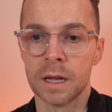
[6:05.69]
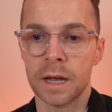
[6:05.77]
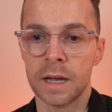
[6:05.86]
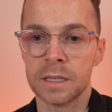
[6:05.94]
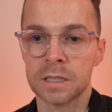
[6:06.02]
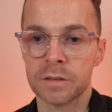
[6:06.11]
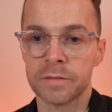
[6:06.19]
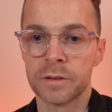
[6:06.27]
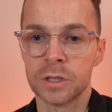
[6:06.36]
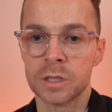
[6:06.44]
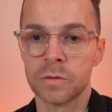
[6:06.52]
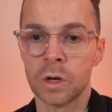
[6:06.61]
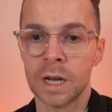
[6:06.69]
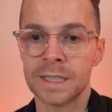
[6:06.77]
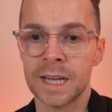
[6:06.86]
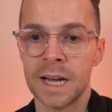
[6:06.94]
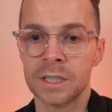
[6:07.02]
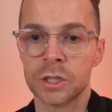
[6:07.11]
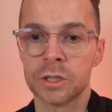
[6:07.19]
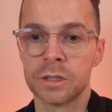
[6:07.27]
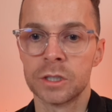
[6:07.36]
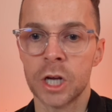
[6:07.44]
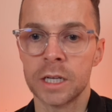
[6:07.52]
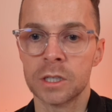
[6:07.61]
is first of all attach
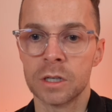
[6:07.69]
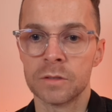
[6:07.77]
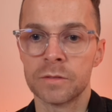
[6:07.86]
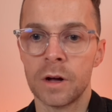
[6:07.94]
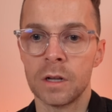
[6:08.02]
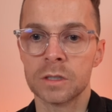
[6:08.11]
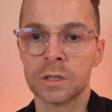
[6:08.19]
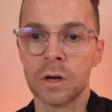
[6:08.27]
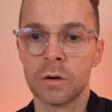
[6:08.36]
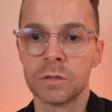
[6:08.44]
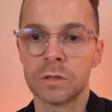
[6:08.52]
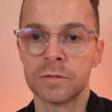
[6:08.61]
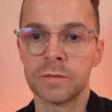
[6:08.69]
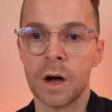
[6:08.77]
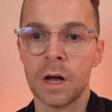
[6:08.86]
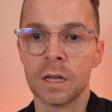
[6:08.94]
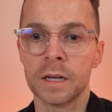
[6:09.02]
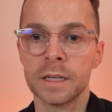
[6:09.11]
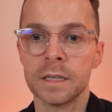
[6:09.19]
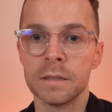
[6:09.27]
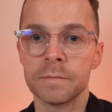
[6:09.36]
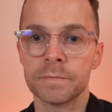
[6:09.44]
the JSON file. So go to File here.